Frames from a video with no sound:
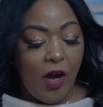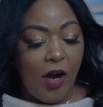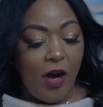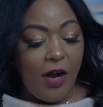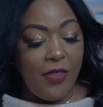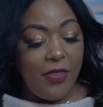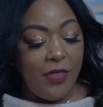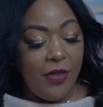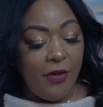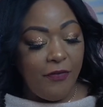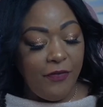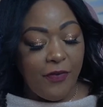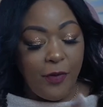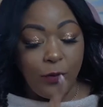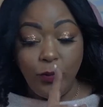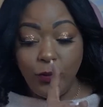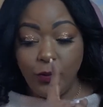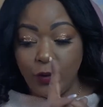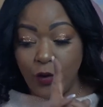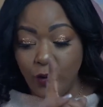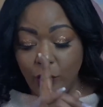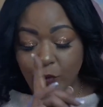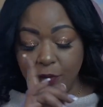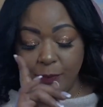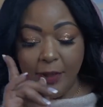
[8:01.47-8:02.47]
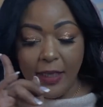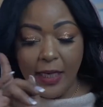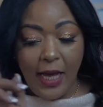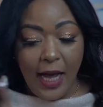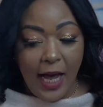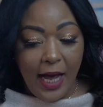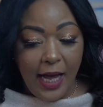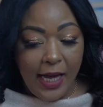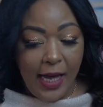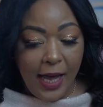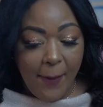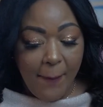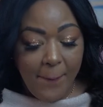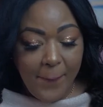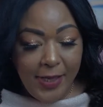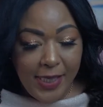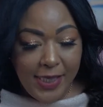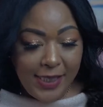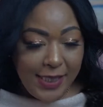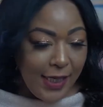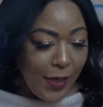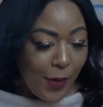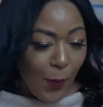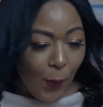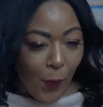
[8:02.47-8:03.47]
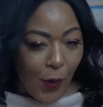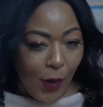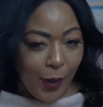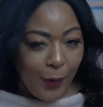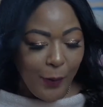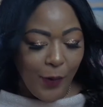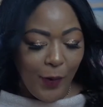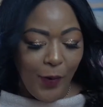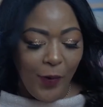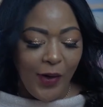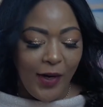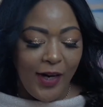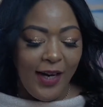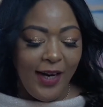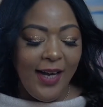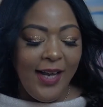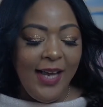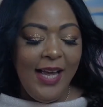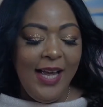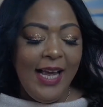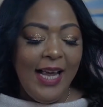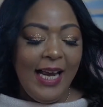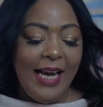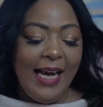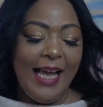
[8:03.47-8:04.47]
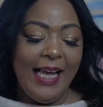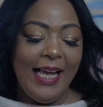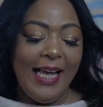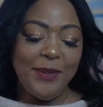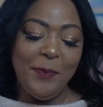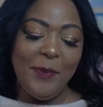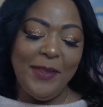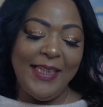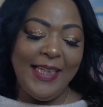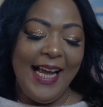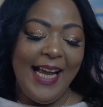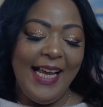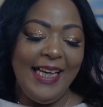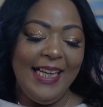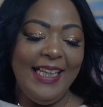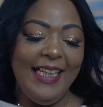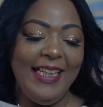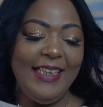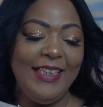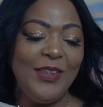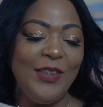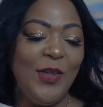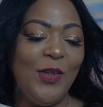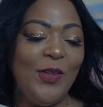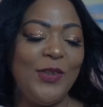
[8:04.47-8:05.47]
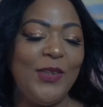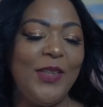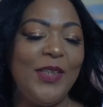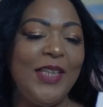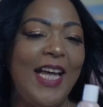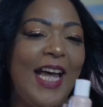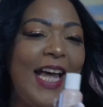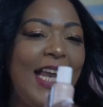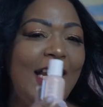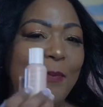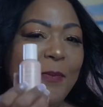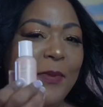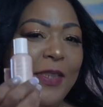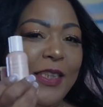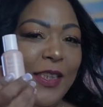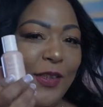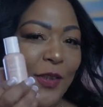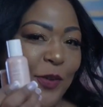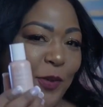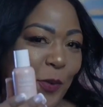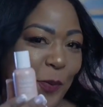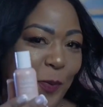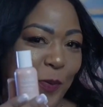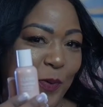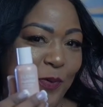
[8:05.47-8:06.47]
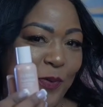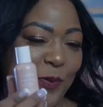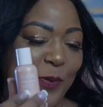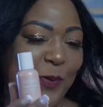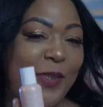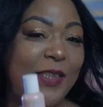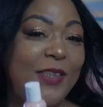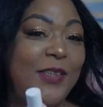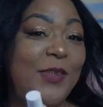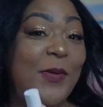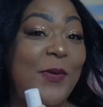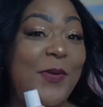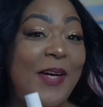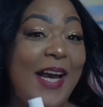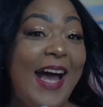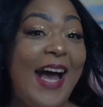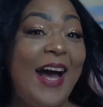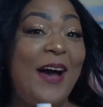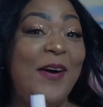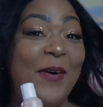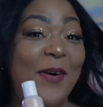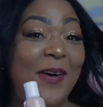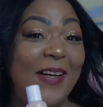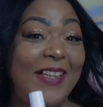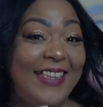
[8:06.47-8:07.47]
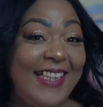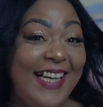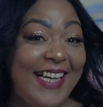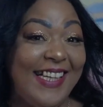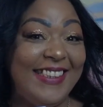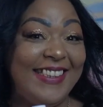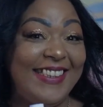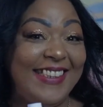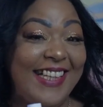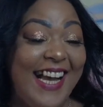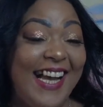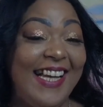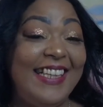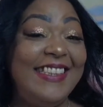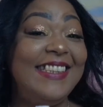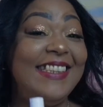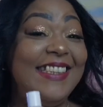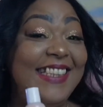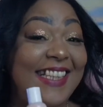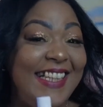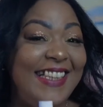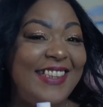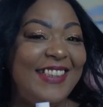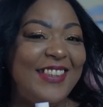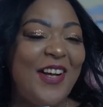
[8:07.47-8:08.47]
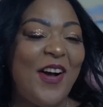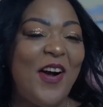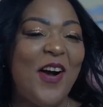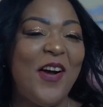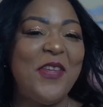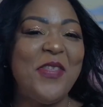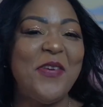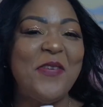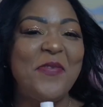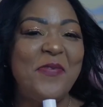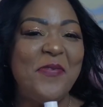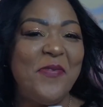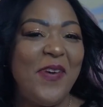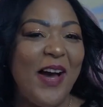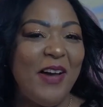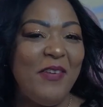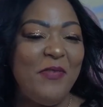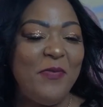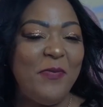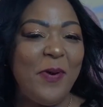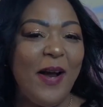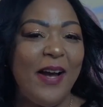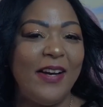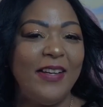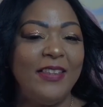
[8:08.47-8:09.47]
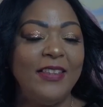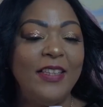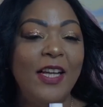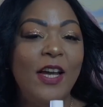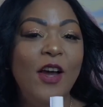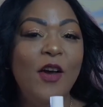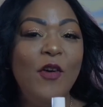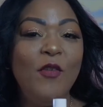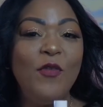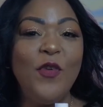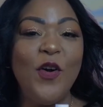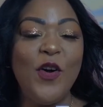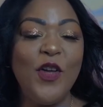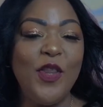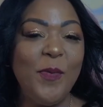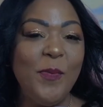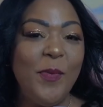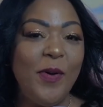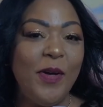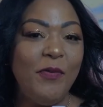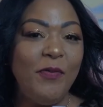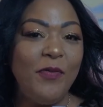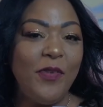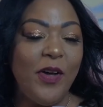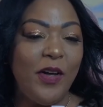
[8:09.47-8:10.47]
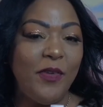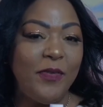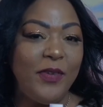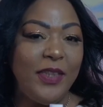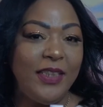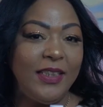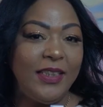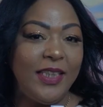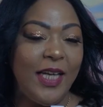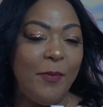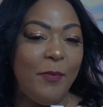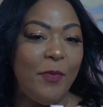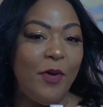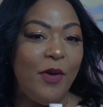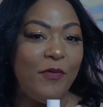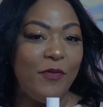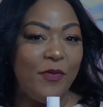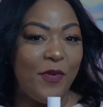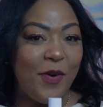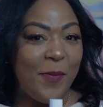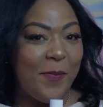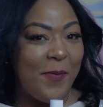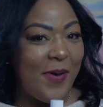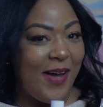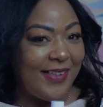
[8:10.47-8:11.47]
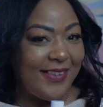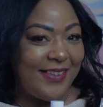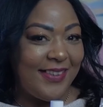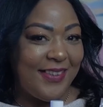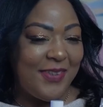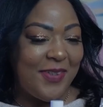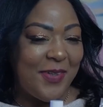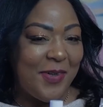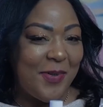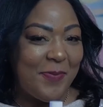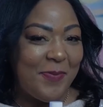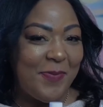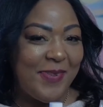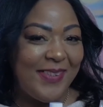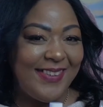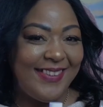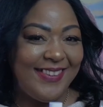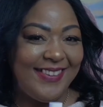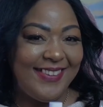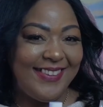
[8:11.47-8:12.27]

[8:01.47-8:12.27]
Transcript: are the, oh, excuse me, I am missing one more. Last but not least, also the Elements Superfood. So now, yes, guys, these are the 5 products for the month of December from Boxycharm.